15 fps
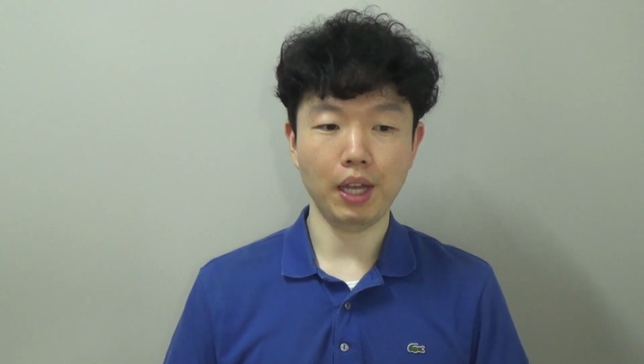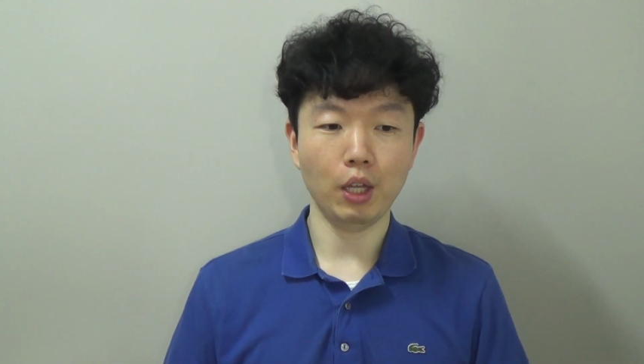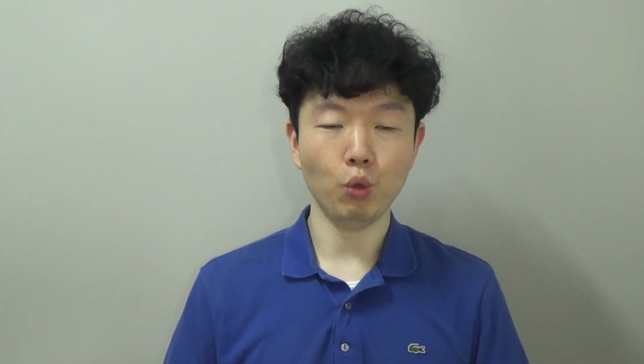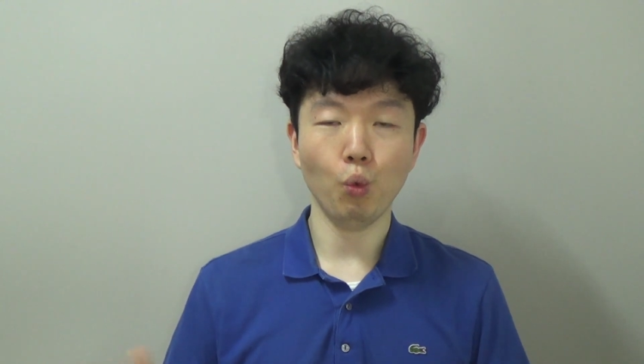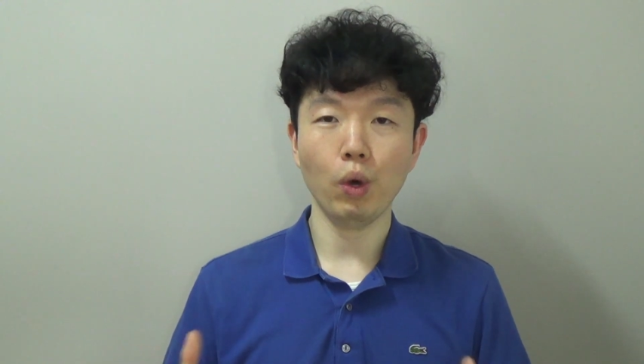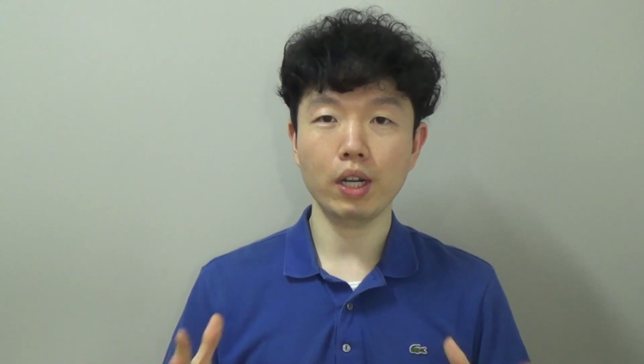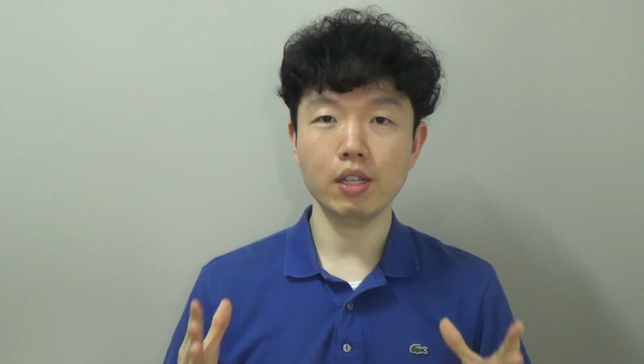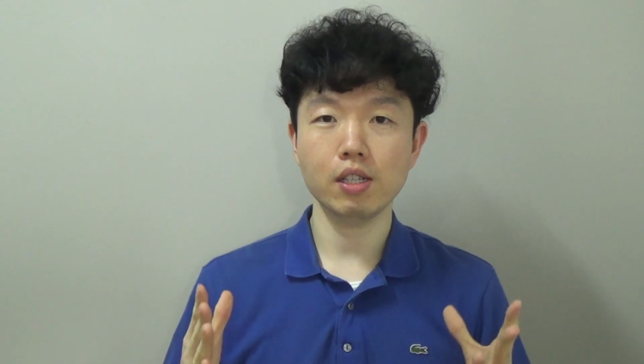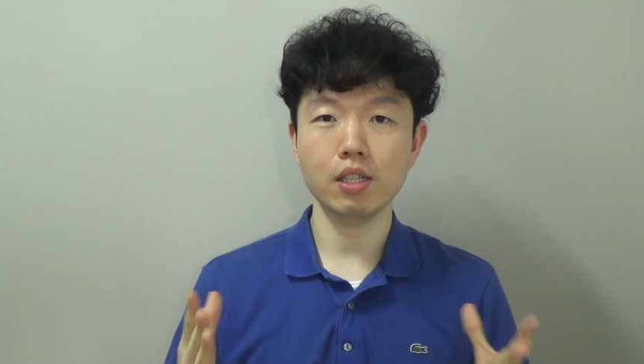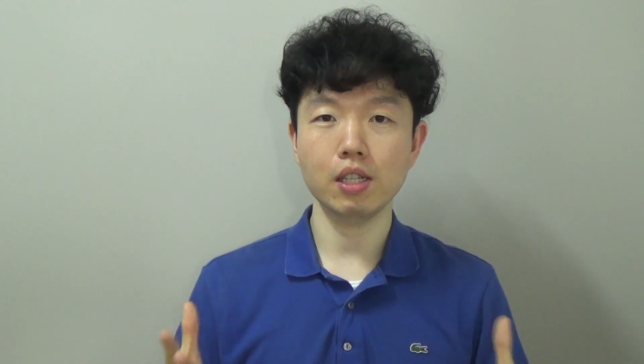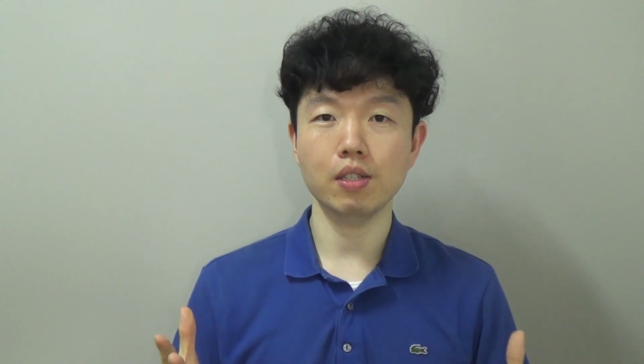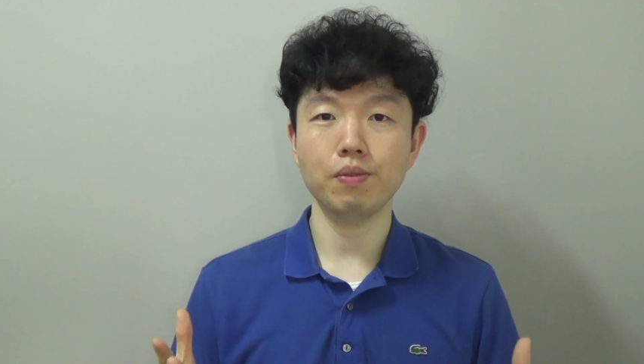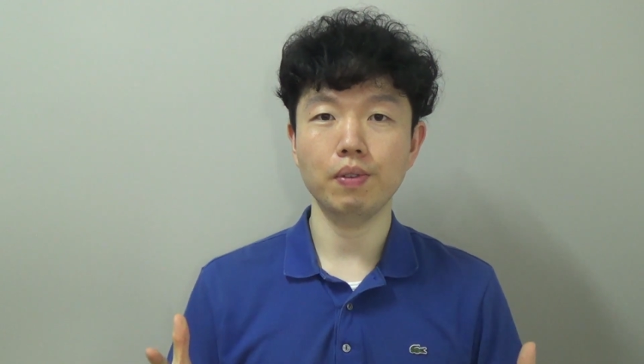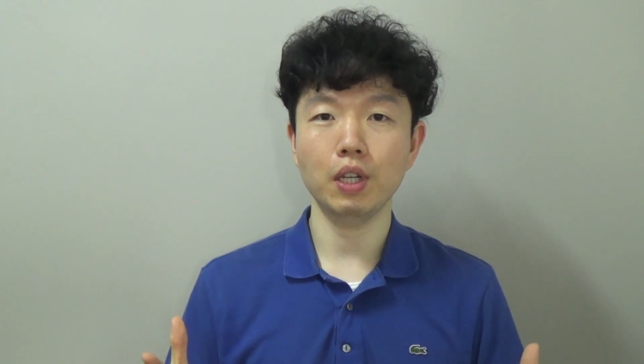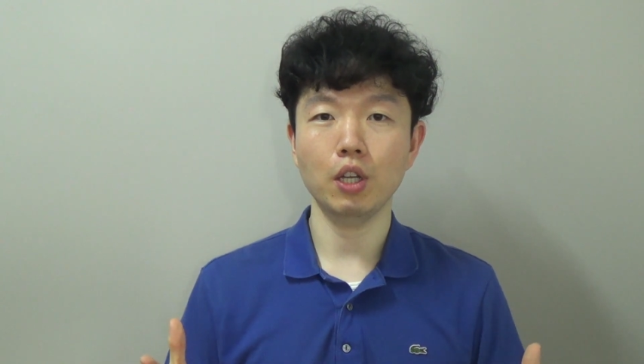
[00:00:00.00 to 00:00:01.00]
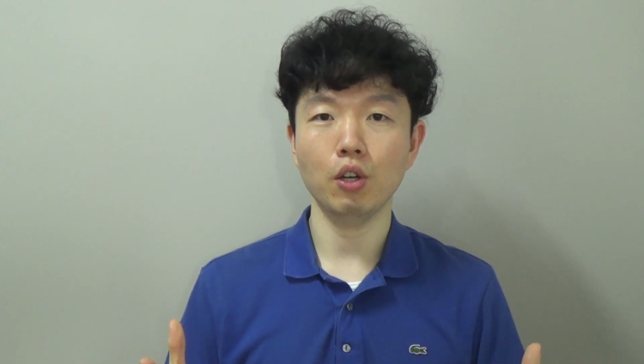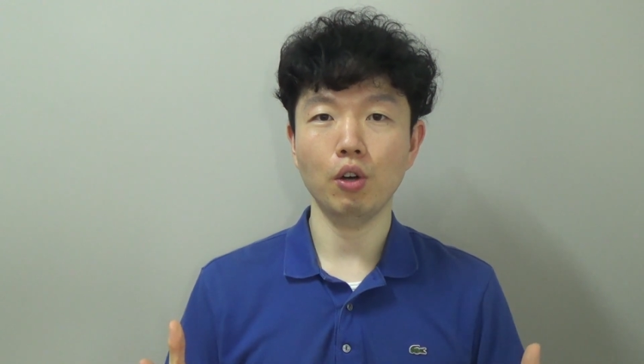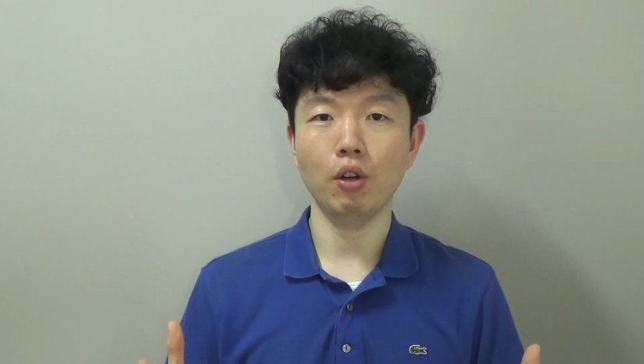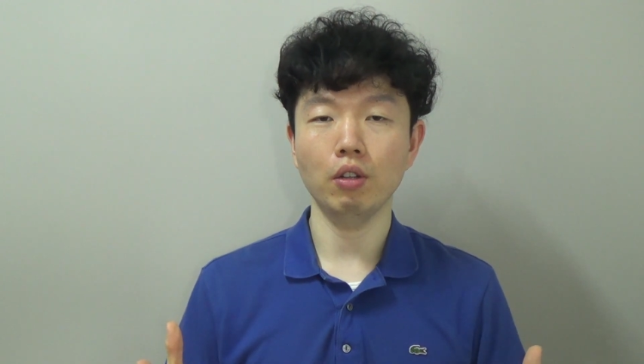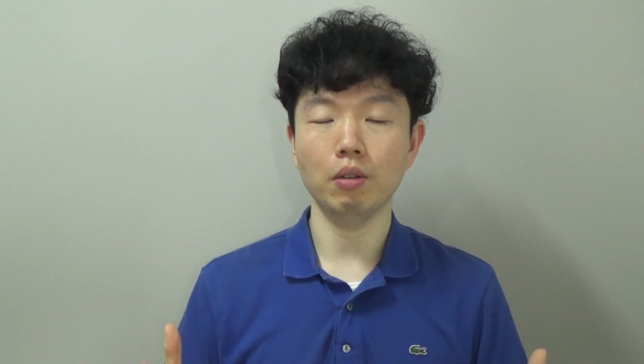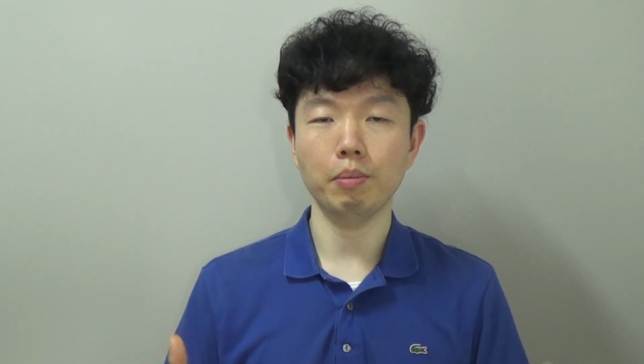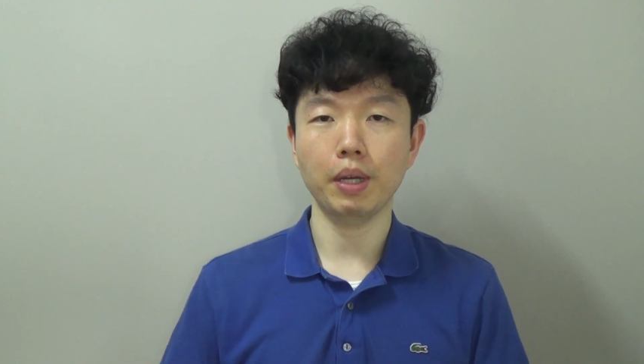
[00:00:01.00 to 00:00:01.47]
and what is this video
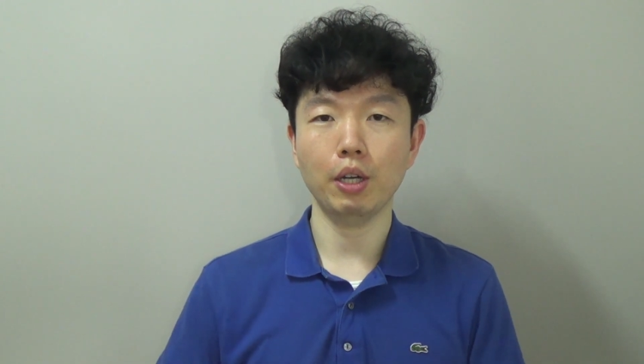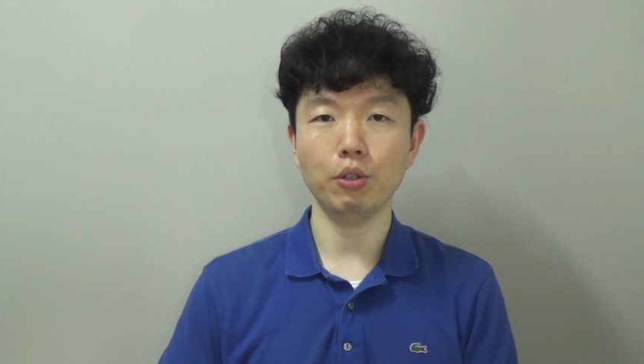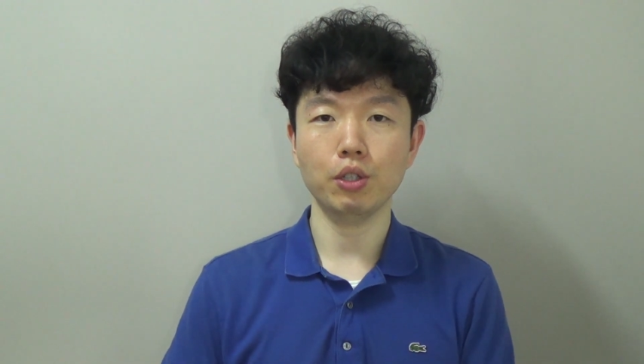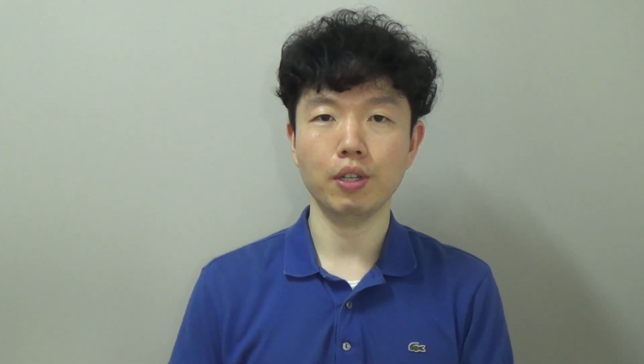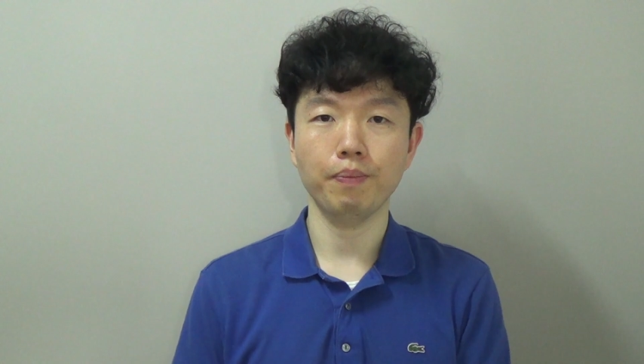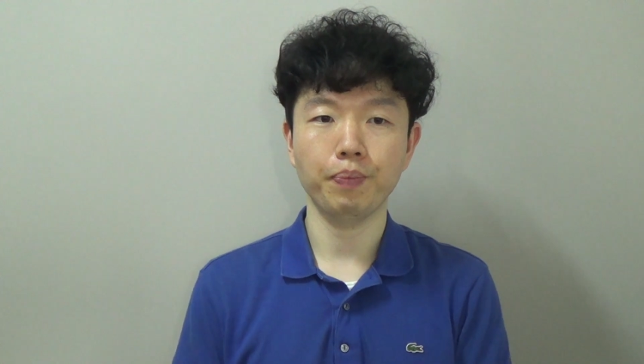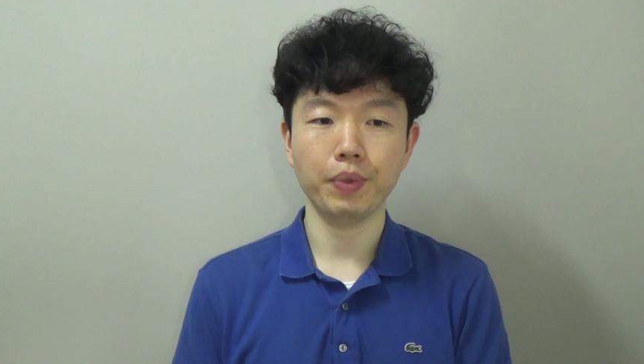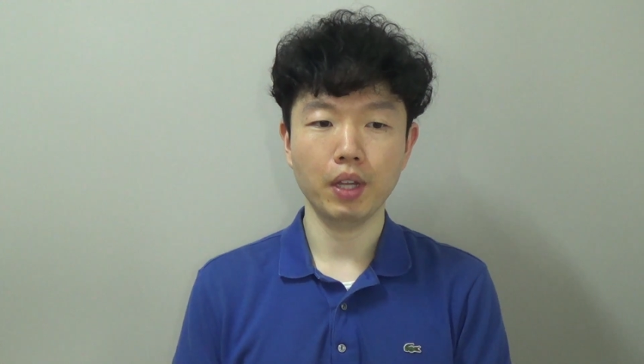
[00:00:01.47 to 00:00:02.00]
all about?